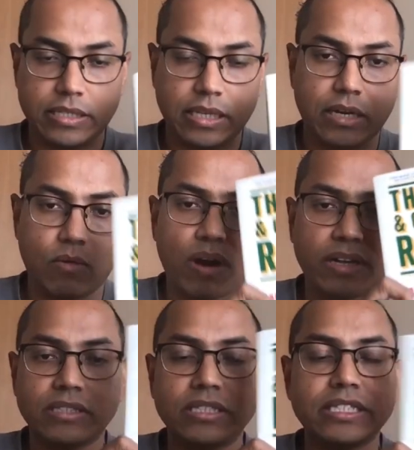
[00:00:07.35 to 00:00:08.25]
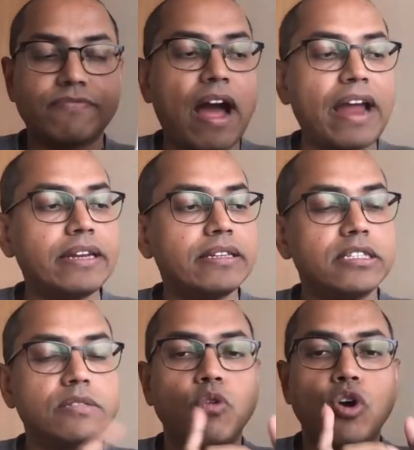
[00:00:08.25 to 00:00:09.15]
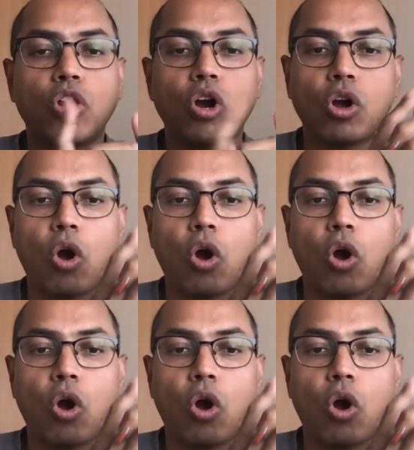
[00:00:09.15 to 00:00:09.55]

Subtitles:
What is it defined in this book